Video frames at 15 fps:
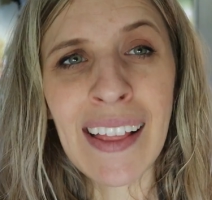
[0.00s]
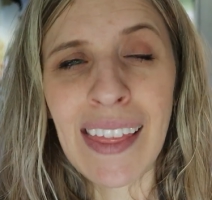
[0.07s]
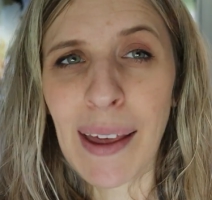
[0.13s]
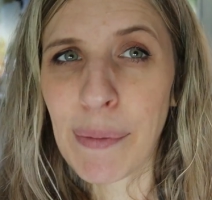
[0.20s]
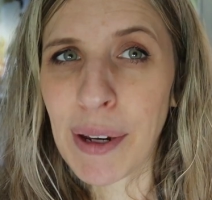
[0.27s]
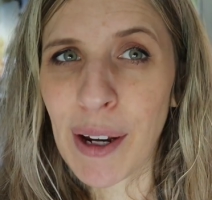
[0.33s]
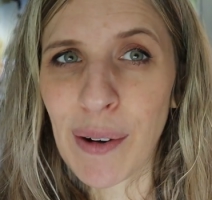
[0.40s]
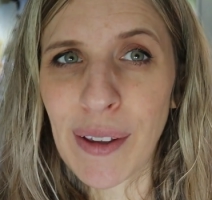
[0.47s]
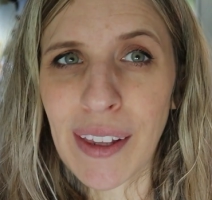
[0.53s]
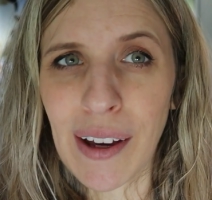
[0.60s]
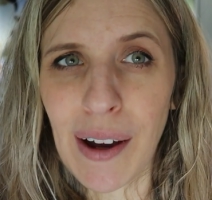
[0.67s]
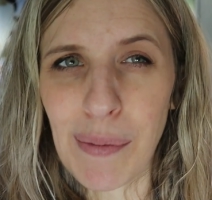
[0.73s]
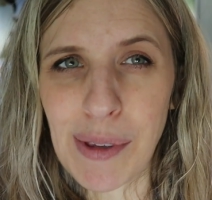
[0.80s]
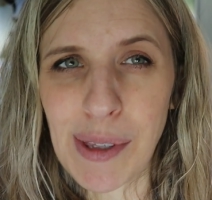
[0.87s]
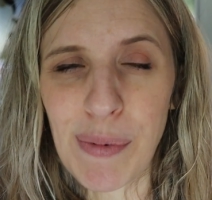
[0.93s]
Let me know in the
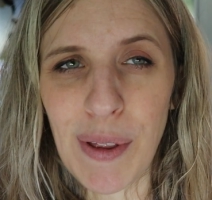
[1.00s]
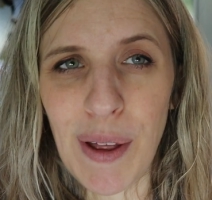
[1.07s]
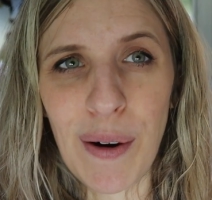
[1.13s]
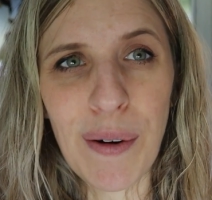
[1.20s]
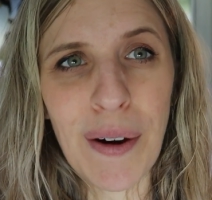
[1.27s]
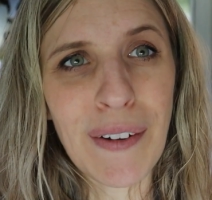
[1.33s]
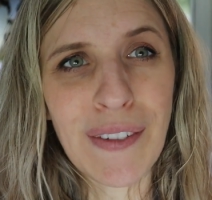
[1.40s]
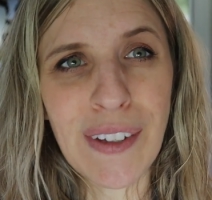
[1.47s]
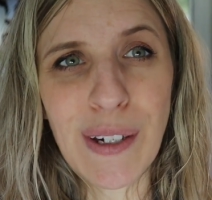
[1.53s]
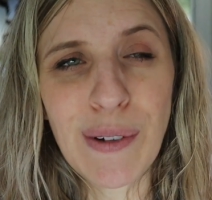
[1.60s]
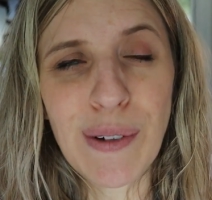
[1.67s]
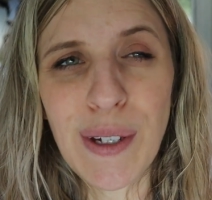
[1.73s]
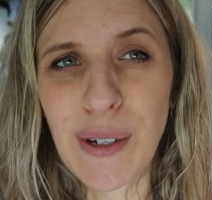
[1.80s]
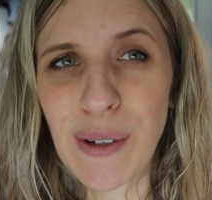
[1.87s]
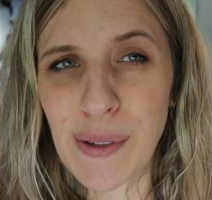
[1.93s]
comments below if you
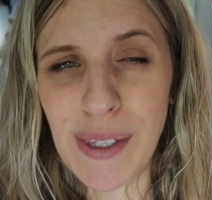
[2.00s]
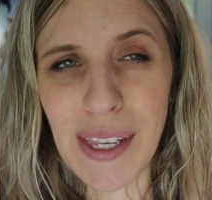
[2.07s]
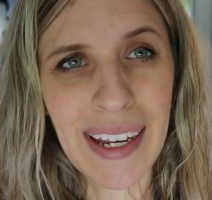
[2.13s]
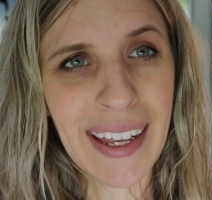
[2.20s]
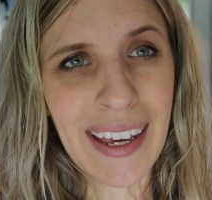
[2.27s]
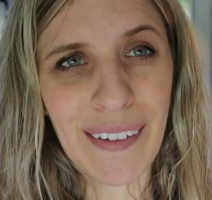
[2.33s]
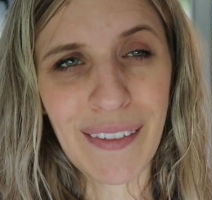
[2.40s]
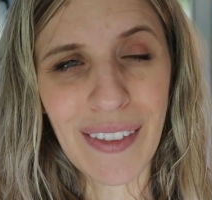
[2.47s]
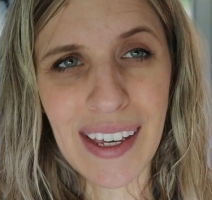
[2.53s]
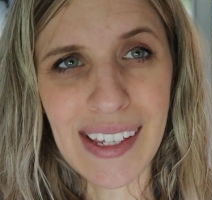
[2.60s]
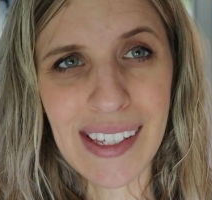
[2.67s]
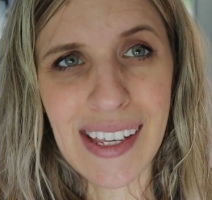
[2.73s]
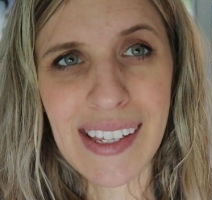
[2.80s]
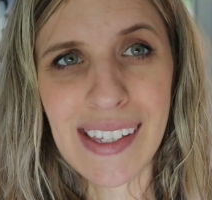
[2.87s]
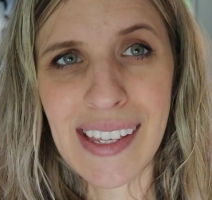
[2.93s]
use any of
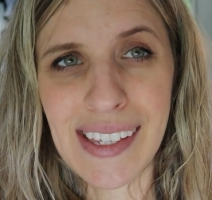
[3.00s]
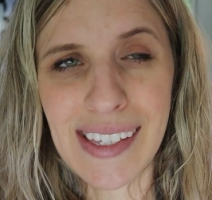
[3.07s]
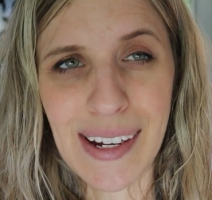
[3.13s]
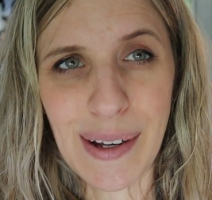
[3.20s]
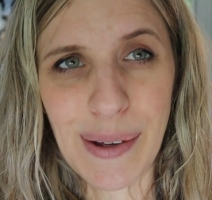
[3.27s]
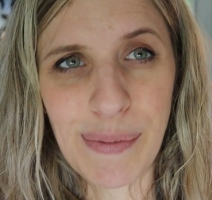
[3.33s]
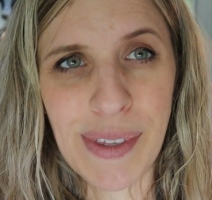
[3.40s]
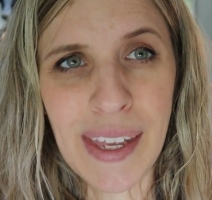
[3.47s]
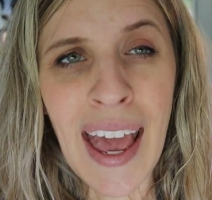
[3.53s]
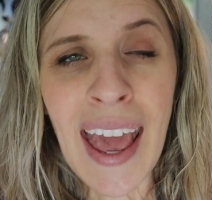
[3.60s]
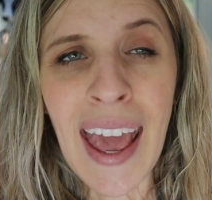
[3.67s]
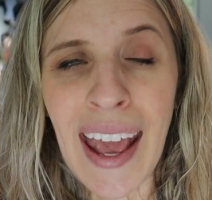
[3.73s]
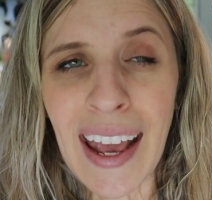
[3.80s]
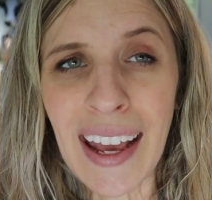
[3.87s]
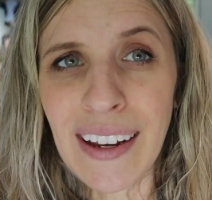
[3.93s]
these systems
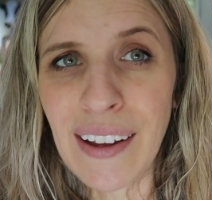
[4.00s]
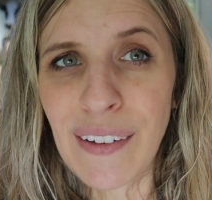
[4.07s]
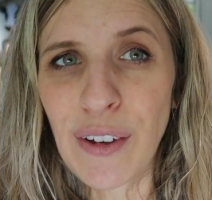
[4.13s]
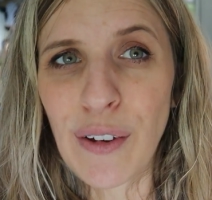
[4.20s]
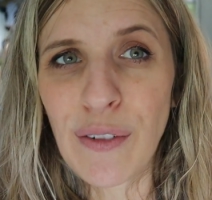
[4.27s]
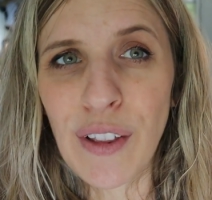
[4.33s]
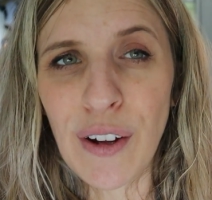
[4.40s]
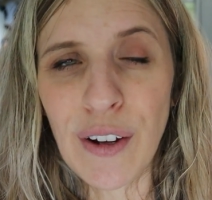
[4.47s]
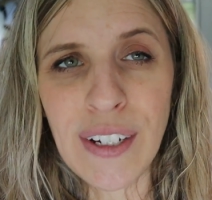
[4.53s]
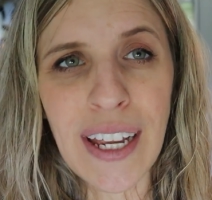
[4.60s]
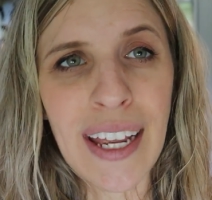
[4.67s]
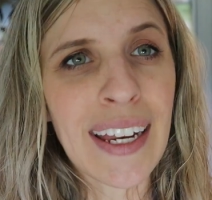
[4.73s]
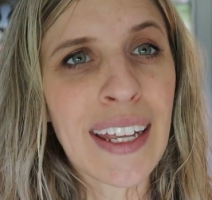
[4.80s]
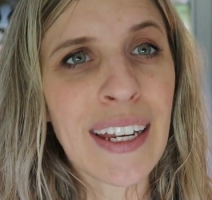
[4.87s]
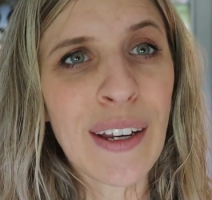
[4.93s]
and if you've learned
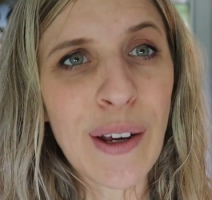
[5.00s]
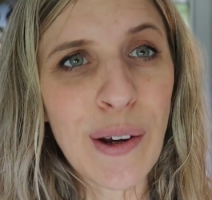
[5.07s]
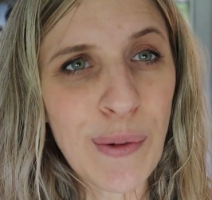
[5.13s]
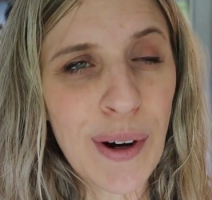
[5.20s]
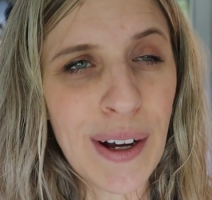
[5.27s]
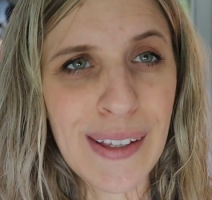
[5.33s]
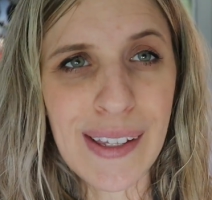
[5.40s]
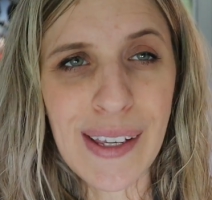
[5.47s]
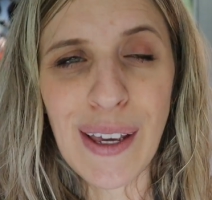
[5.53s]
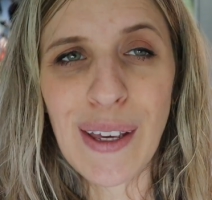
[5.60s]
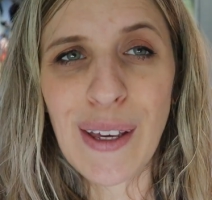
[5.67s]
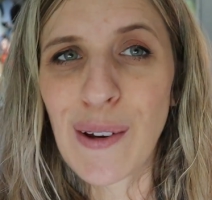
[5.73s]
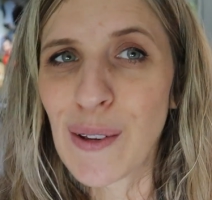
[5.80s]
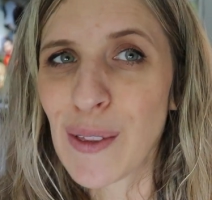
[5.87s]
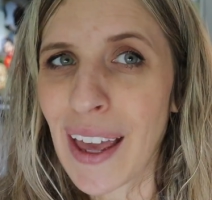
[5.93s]
any new ones that
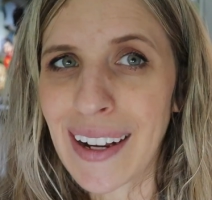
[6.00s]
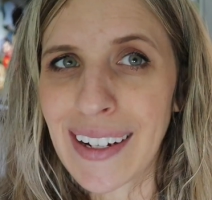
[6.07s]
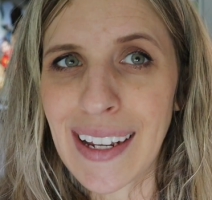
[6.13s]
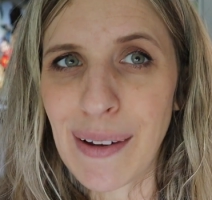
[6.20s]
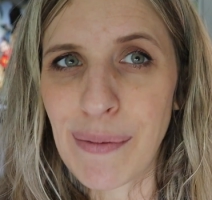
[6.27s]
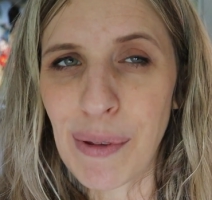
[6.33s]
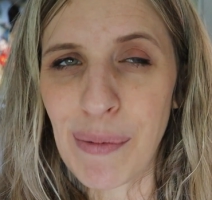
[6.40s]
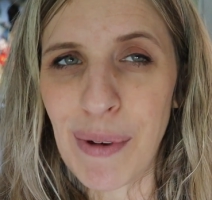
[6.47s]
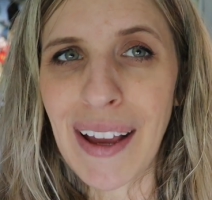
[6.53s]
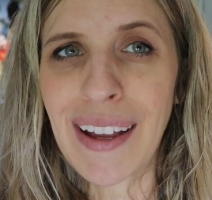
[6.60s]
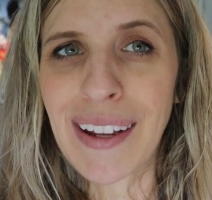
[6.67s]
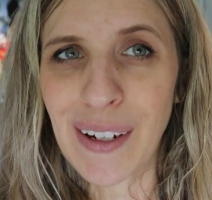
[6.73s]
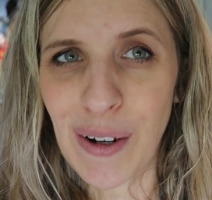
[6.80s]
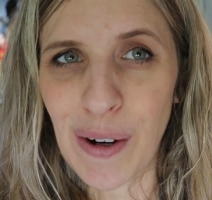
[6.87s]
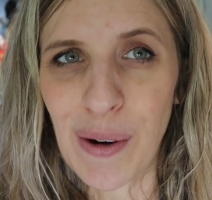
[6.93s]
you'd like to implement
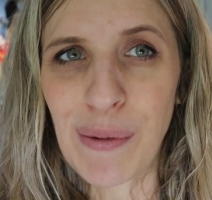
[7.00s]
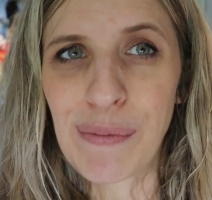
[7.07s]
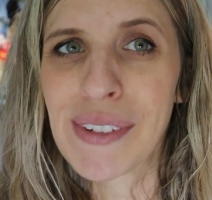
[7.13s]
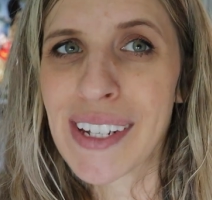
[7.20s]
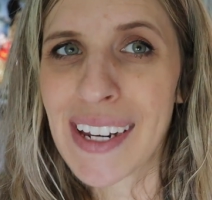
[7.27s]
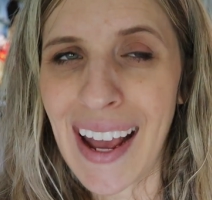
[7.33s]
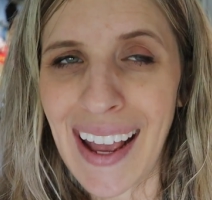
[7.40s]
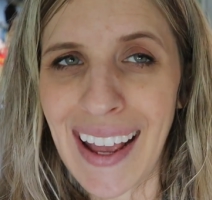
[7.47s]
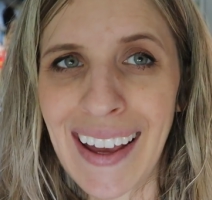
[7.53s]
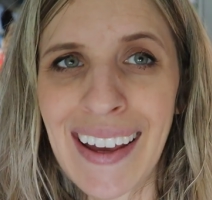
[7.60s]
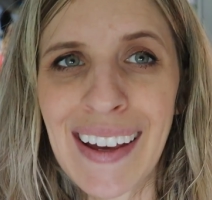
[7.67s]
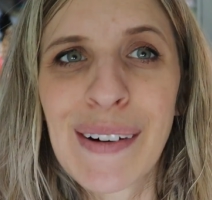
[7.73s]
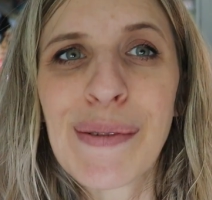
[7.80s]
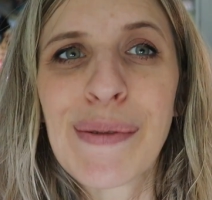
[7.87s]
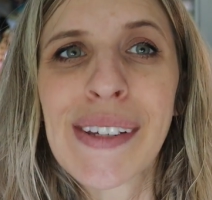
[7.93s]
in your home today.
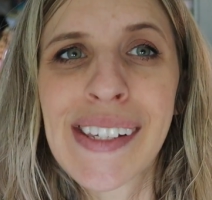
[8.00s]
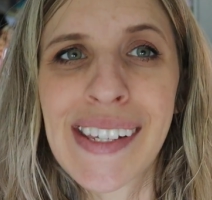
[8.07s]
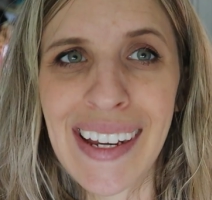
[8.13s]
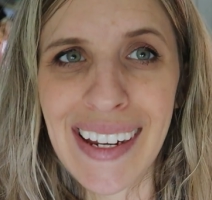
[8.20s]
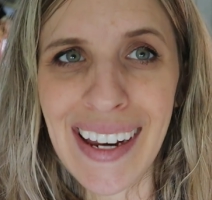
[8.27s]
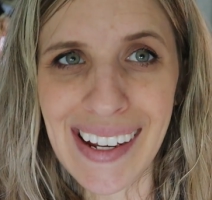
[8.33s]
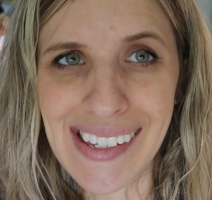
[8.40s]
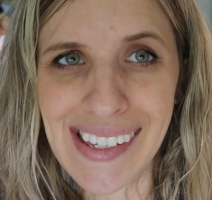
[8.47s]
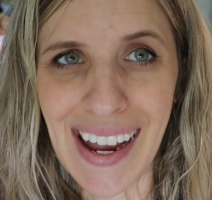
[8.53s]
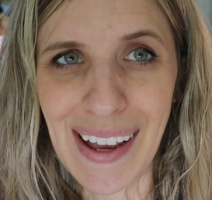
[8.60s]
We'll see you next time.